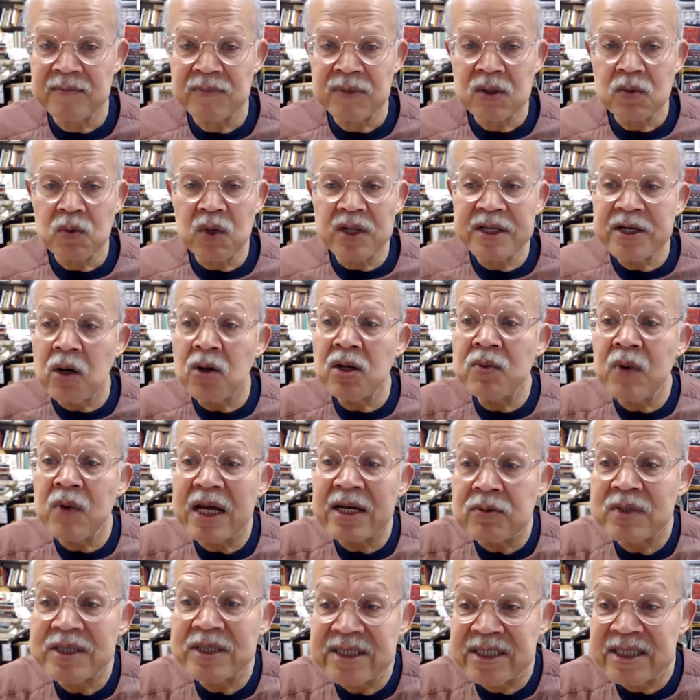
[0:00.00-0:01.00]
Well, the only way to
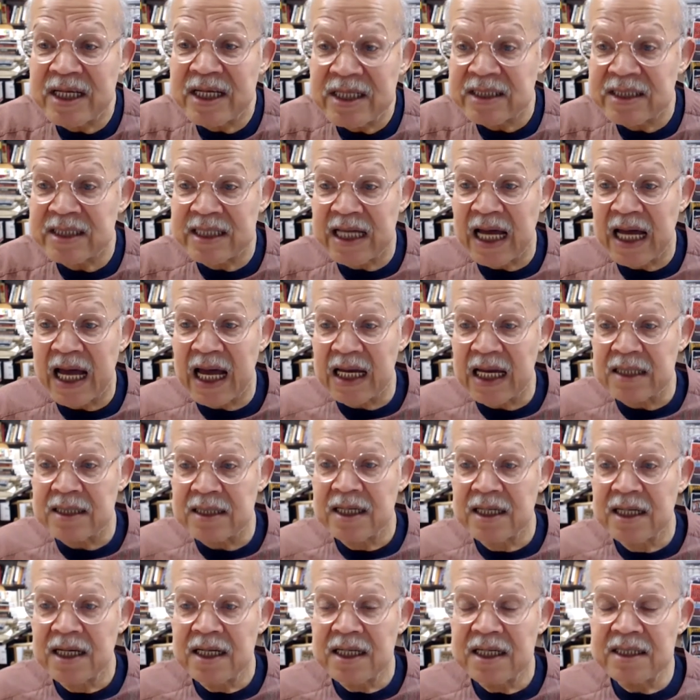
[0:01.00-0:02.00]
resist that
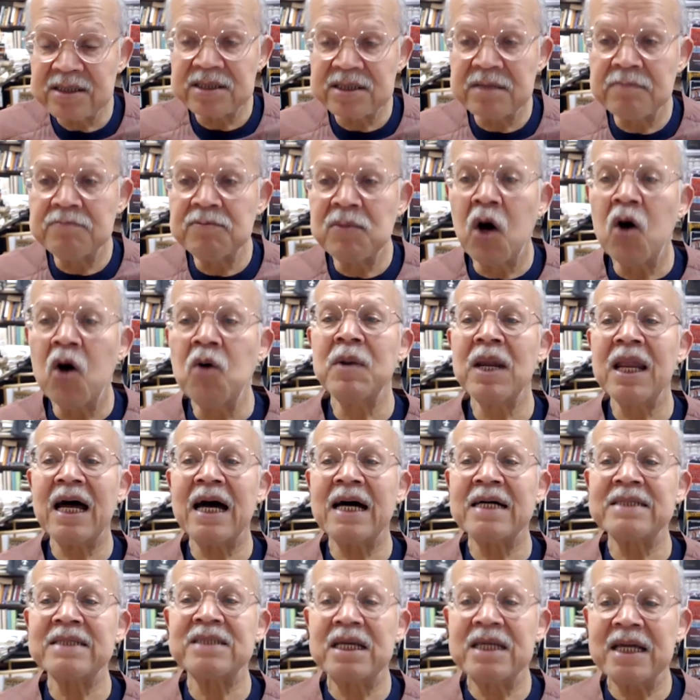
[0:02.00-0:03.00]
is to
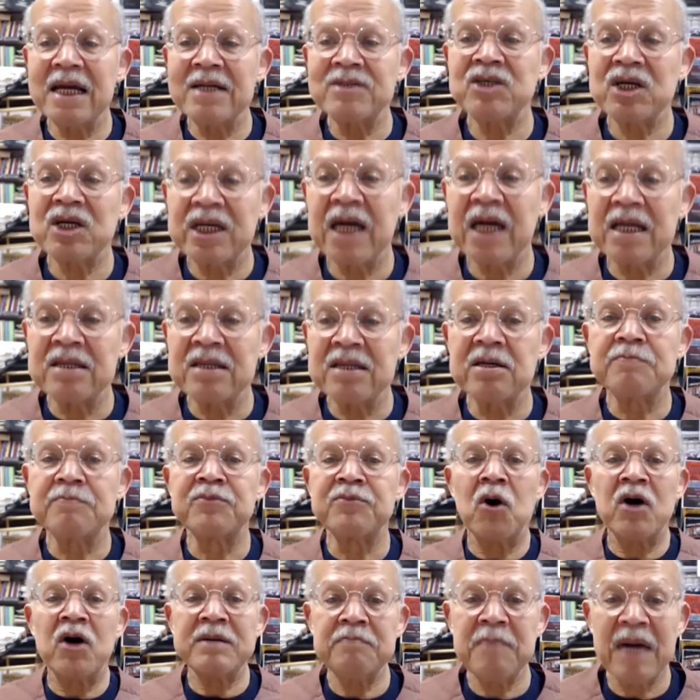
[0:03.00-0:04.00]
mobilize and educate the
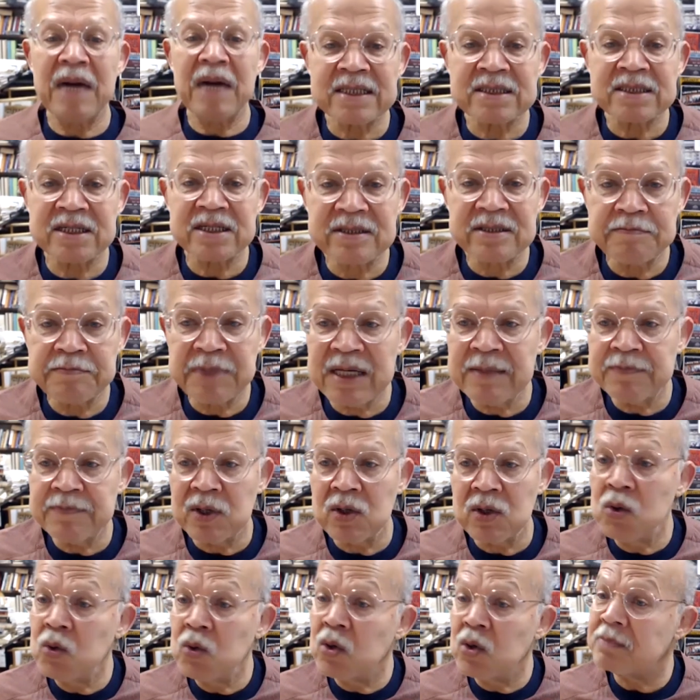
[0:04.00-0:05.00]
broad masses of people
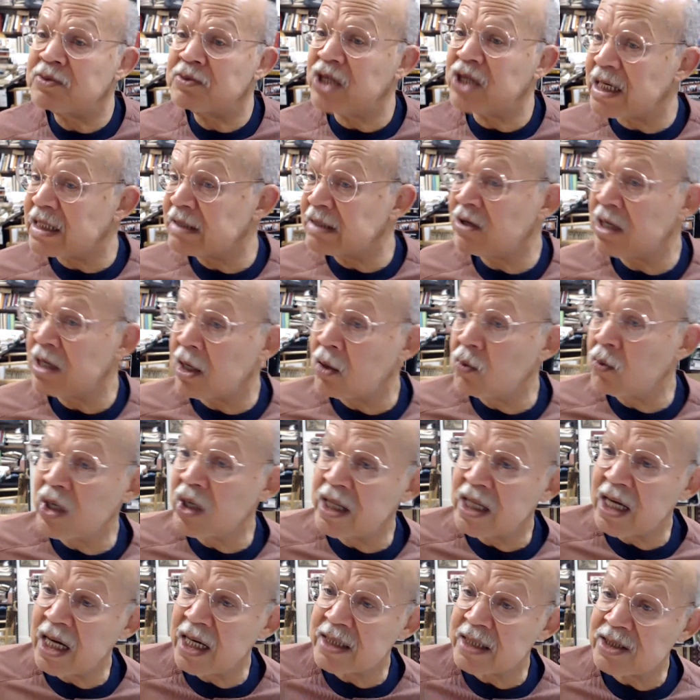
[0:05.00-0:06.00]
who objectively are
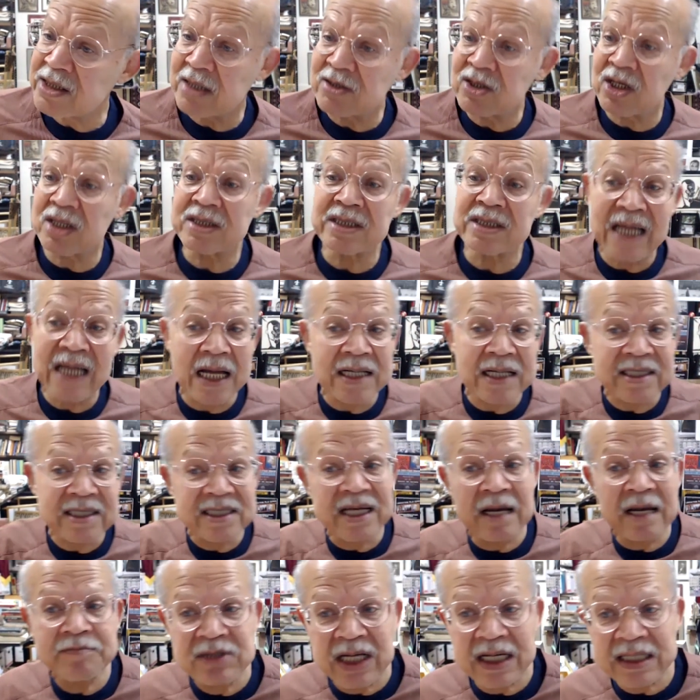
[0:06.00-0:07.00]
with us. They're just not
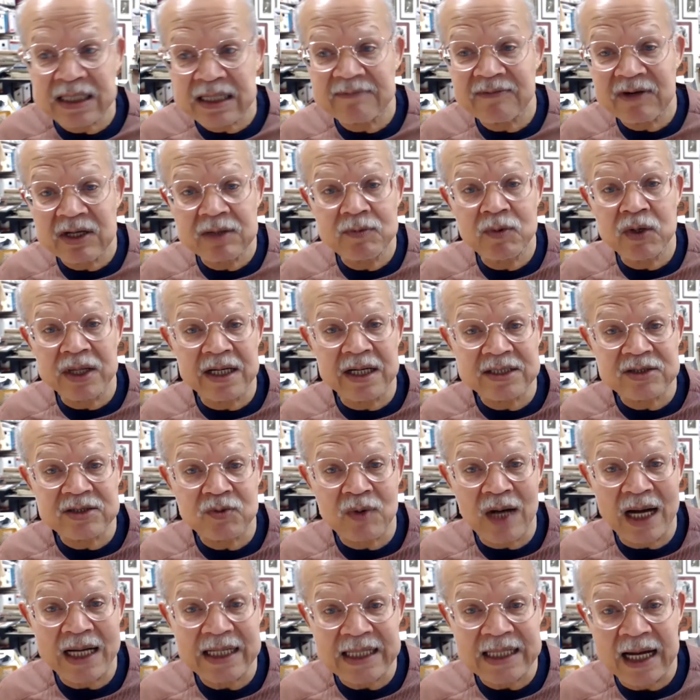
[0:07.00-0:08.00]
subjectively with us
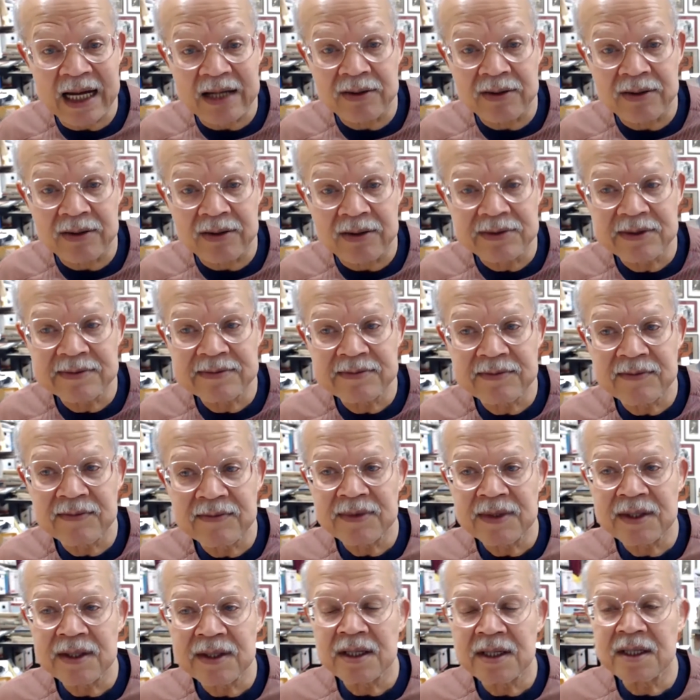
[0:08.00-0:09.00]
right now.
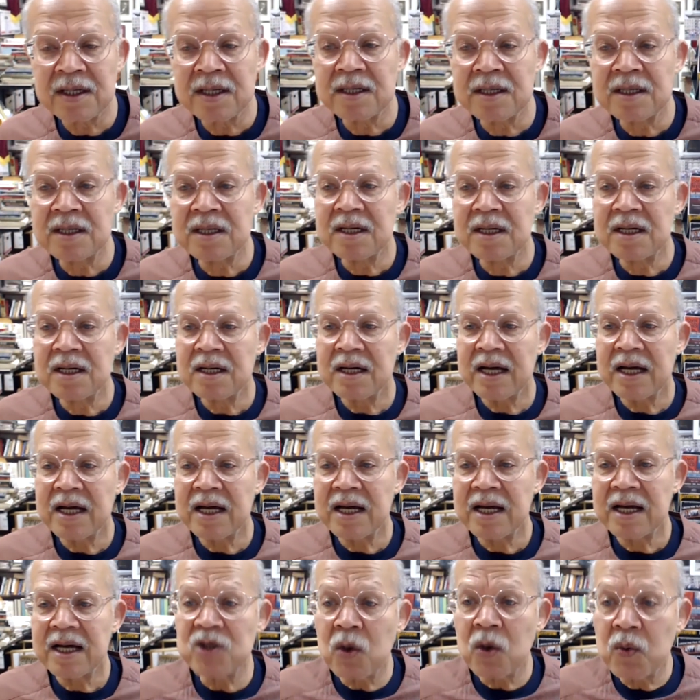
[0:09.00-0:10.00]
And
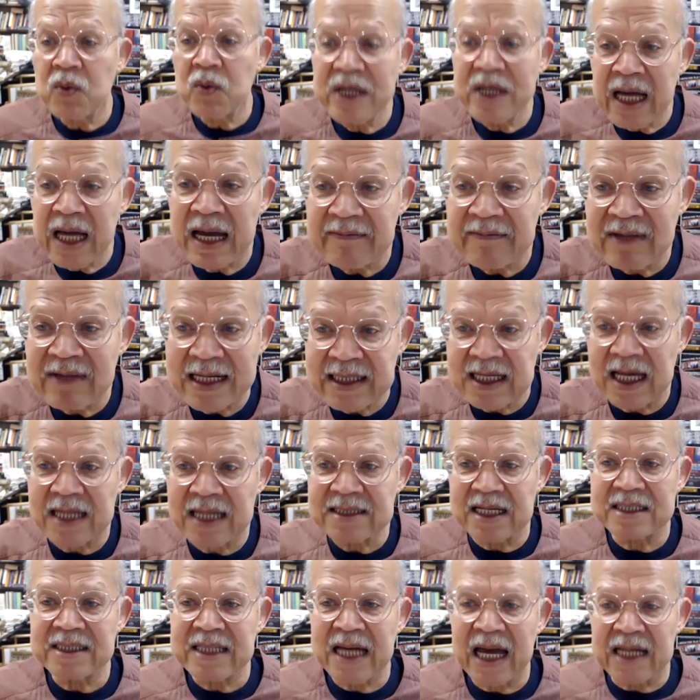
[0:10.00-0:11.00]
so we have that as a
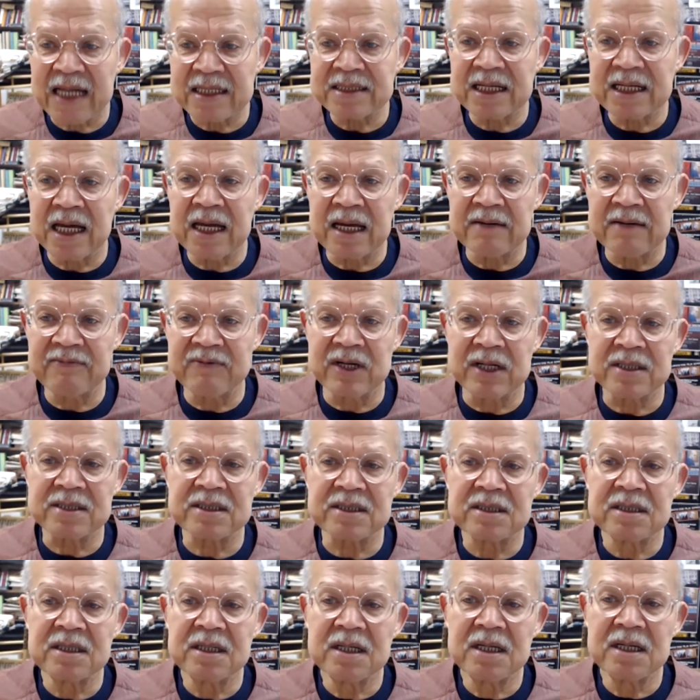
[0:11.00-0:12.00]
task ahead of
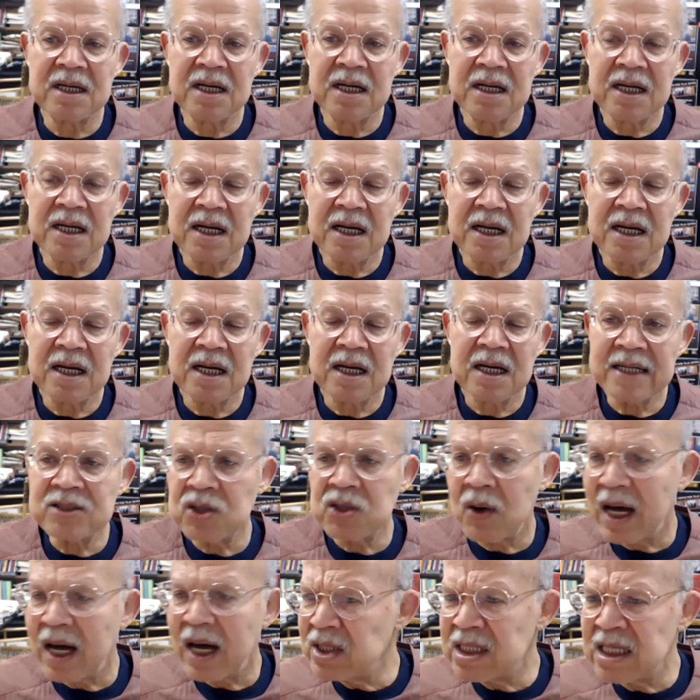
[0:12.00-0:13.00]
us. And so
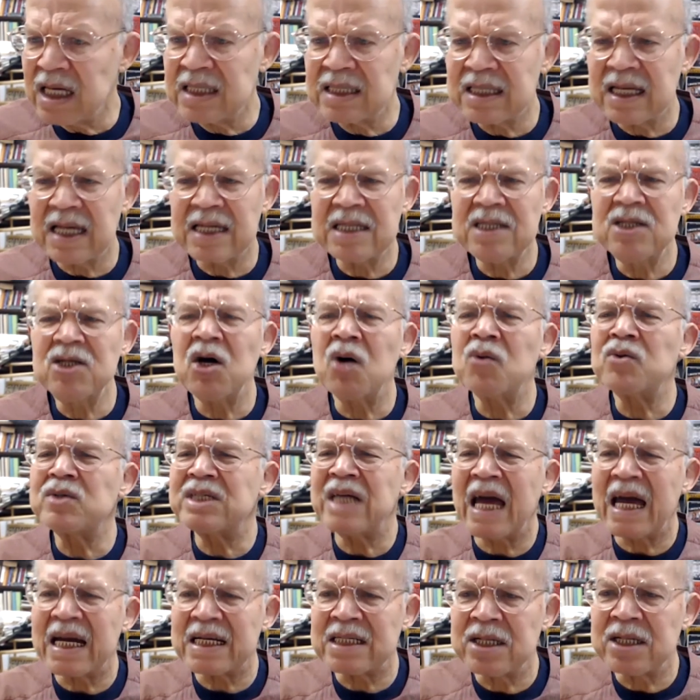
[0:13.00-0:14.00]
I would think that no
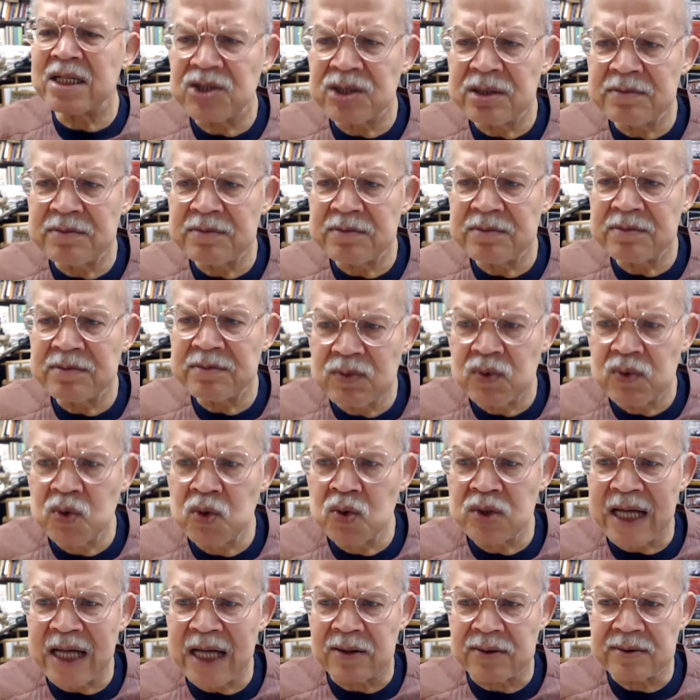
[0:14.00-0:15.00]
tactic should be ruled
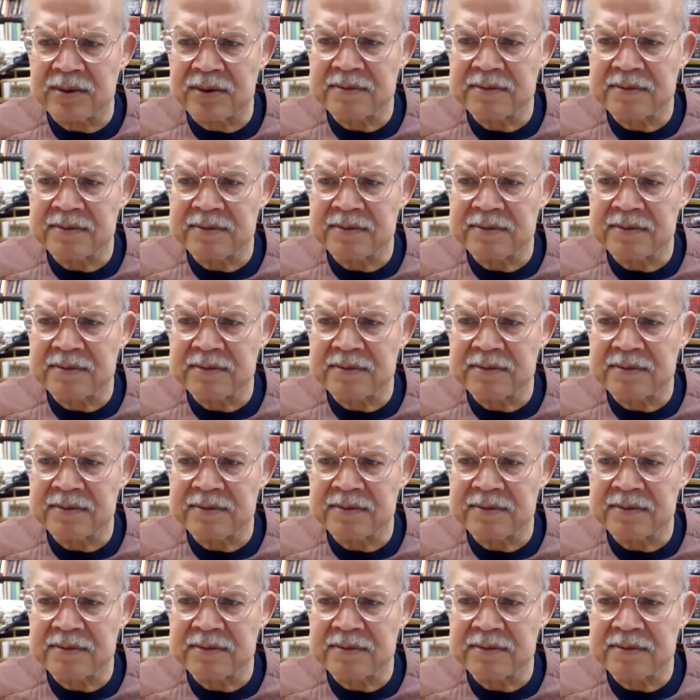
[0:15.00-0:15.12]
out.